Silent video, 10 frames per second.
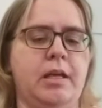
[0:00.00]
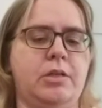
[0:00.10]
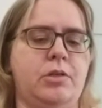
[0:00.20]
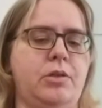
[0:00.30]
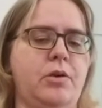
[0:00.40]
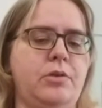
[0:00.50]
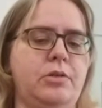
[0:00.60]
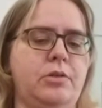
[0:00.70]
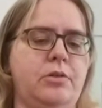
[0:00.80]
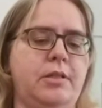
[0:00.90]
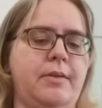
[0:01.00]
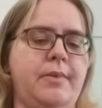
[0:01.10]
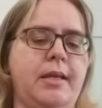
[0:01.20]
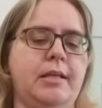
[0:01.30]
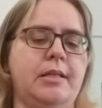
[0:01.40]
So those are some
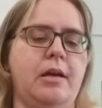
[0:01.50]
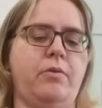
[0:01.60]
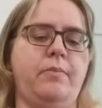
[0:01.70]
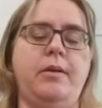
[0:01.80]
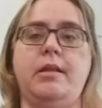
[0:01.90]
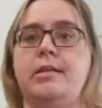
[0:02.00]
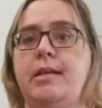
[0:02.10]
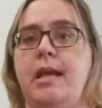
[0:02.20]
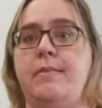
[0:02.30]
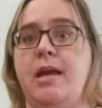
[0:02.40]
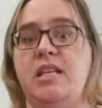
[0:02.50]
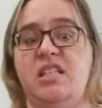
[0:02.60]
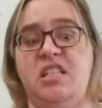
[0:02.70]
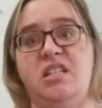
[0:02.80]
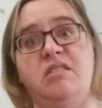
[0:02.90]
things that would be the same
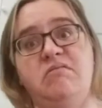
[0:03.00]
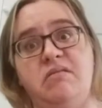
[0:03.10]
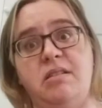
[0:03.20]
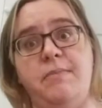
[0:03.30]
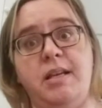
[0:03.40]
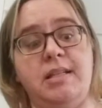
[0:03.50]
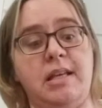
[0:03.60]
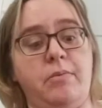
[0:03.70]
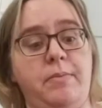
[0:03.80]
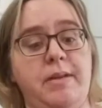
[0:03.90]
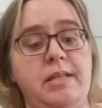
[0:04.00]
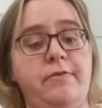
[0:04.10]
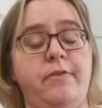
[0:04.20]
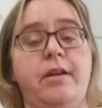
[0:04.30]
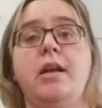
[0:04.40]
and some things that would be
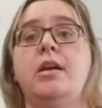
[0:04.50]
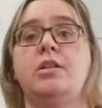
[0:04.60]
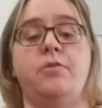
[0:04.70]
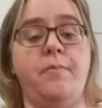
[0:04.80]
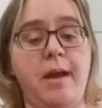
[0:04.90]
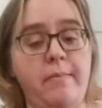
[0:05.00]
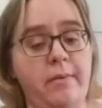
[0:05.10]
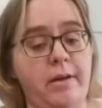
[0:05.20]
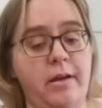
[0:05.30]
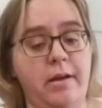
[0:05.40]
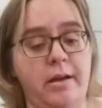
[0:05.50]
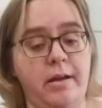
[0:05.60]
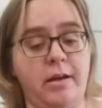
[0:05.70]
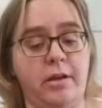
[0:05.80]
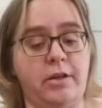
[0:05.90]
different. So remember,
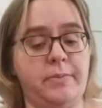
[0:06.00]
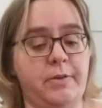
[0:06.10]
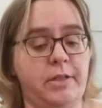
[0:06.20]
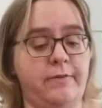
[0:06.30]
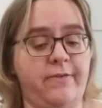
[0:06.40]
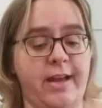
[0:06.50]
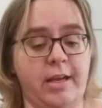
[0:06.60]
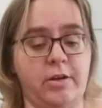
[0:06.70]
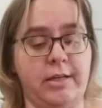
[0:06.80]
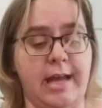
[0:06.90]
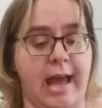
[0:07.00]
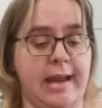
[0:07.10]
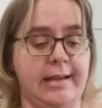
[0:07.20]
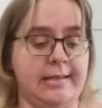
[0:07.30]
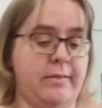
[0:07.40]
you're supposed to find your
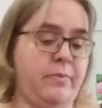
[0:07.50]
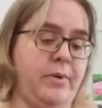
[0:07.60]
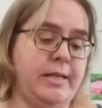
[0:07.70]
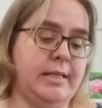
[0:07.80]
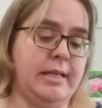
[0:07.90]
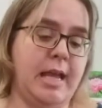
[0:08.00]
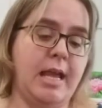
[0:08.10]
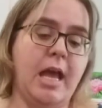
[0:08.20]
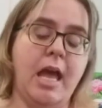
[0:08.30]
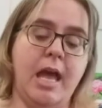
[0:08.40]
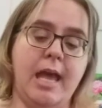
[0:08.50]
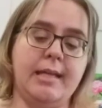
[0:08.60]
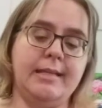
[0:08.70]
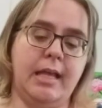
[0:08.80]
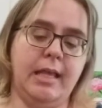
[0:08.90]
dad at some point today
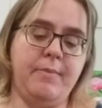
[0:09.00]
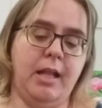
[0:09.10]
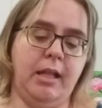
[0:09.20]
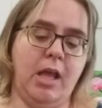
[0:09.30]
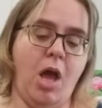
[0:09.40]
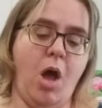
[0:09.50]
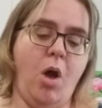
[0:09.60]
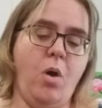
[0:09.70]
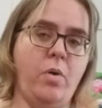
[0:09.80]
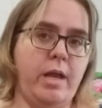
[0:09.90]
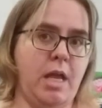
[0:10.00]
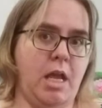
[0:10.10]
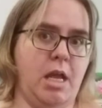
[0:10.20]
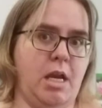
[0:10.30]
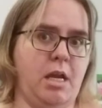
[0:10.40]
and tell him hello
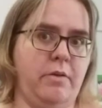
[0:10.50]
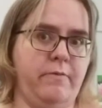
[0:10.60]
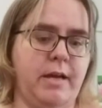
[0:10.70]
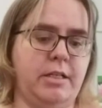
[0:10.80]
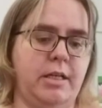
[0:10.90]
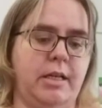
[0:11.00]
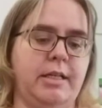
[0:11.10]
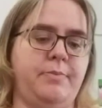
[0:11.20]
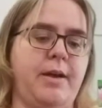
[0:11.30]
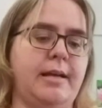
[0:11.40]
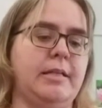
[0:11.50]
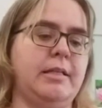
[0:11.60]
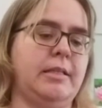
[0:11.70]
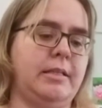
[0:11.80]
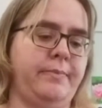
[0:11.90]
in Russian. Let's practice.